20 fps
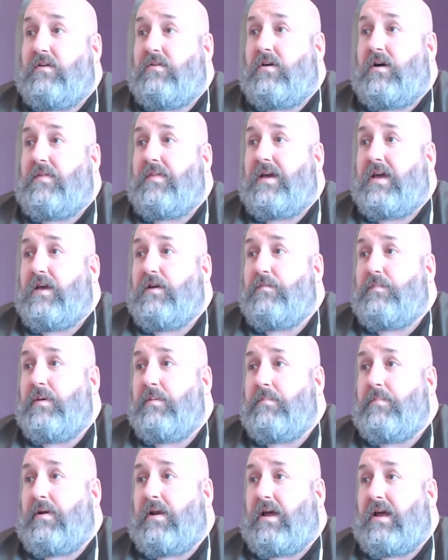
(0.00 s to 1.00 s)
Right, they have
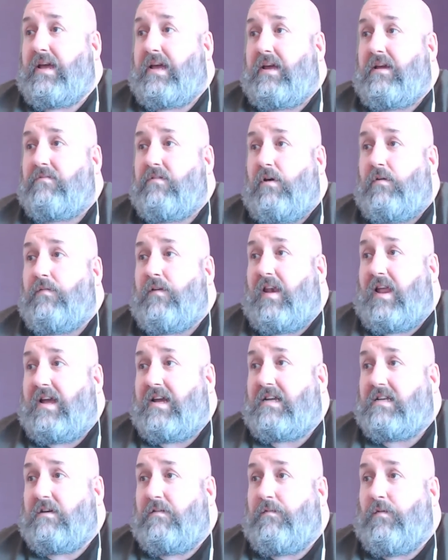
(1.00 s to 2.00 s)
been playing of
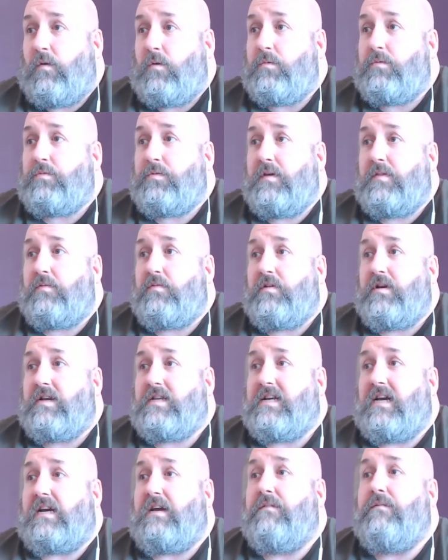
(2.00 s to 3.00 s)
late a 4-3-3
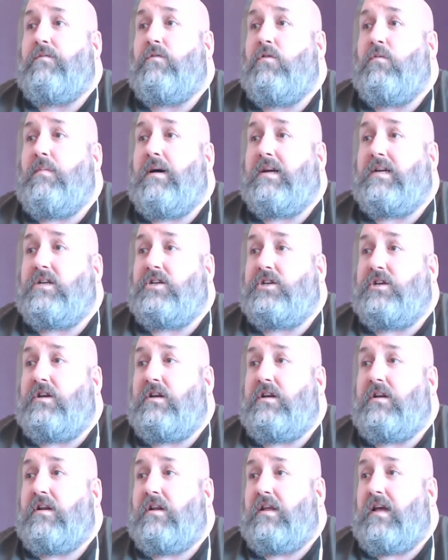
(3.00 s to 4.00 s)
attacking
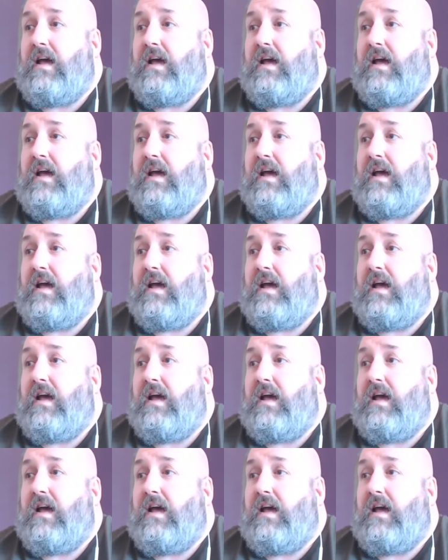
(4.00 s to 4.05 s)
formation,